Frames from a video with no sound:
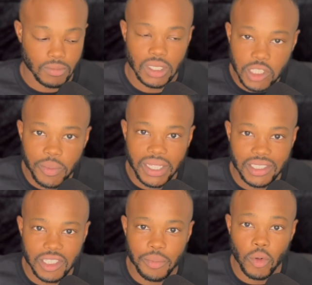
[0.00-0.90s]
Let's make it
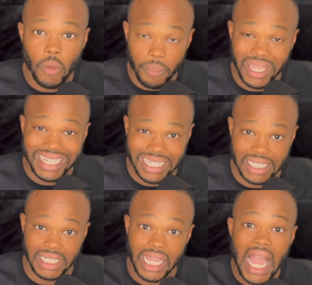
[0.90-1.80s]
simple, make it
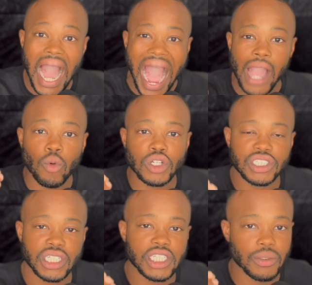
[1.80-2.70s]
easy. I want to
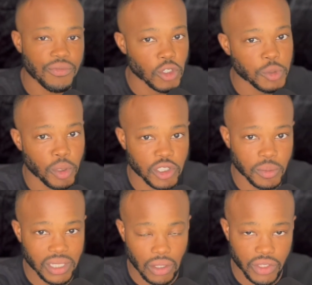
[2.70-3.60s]
see some first
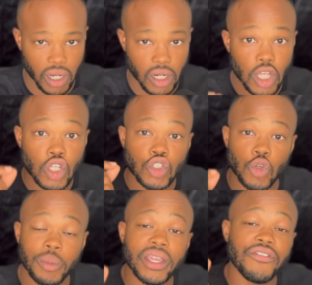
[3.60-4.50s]
push-ups out there. Do
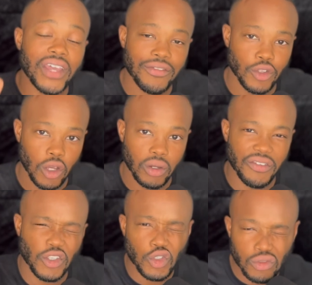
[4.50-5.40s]
me a favor though, if
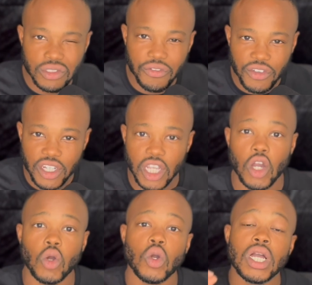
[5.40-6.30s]
you use the
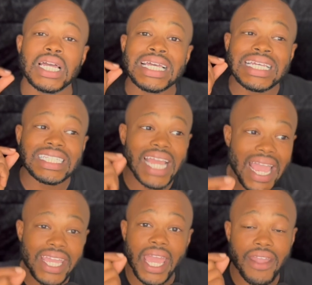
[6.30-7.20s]
video,
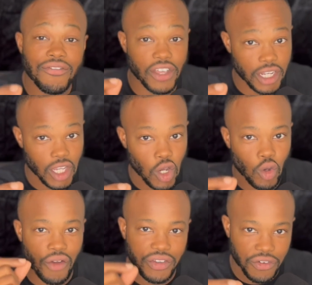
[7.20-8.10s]
take a video
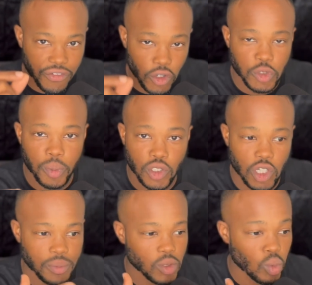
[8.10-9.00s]
of your first
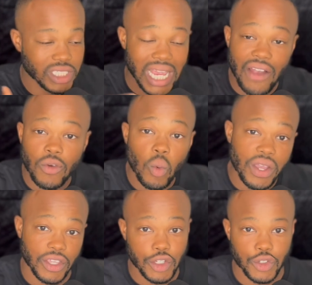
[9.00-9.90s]
push-ups, whichever way
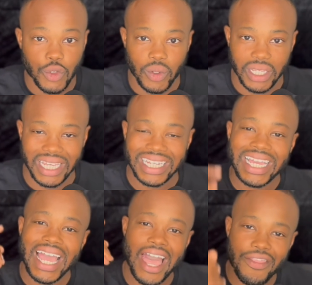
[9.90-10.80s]
that you're doing it,
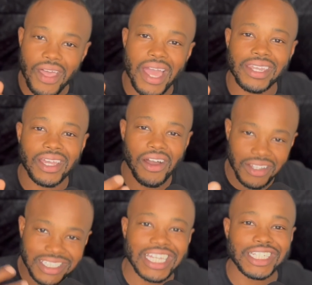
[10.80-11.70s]
and then
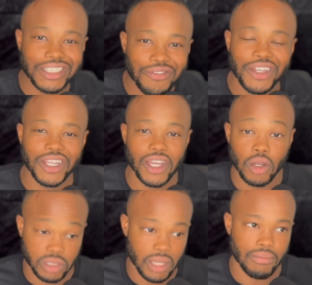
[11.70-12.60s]
send
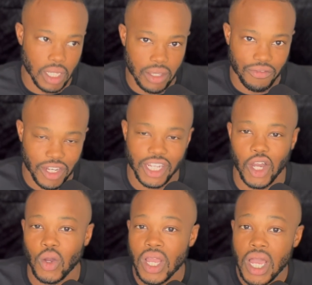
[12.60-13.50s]
me a
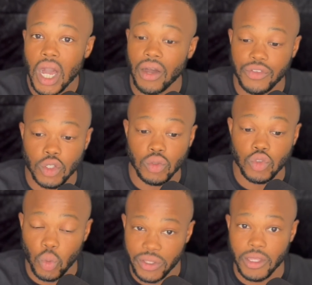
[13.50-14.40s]
video of you
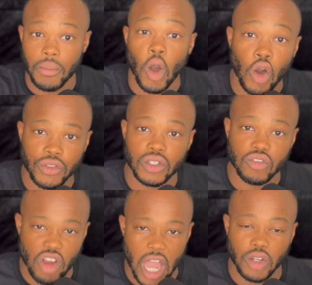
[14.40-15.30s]
doing them on the
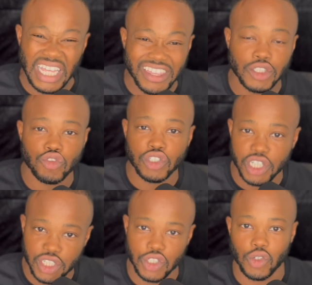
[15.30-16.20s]
ground in the
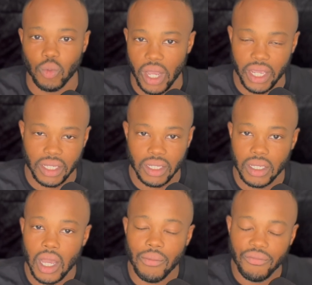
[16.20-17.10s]
traditional way.
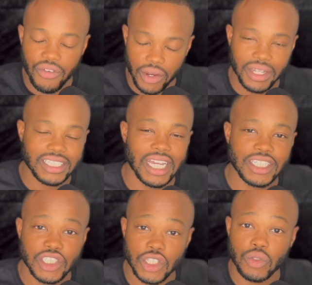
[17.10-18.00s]
I'm very excited to
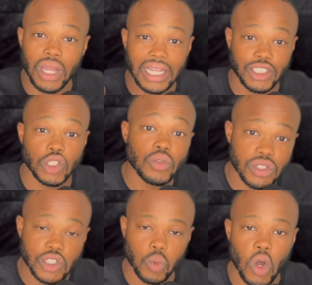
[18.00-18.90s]
see you guys use
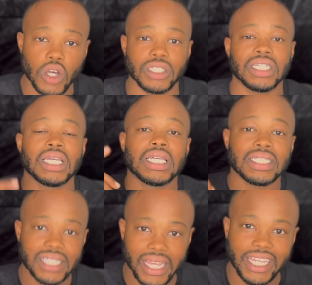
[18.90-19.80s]
this one.
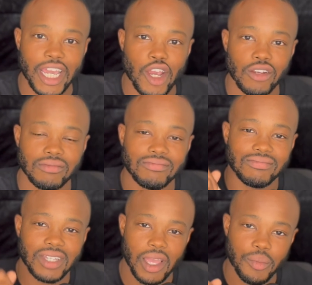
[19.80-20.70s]
Take care
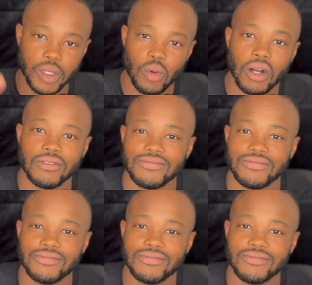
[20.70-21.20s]
and be well.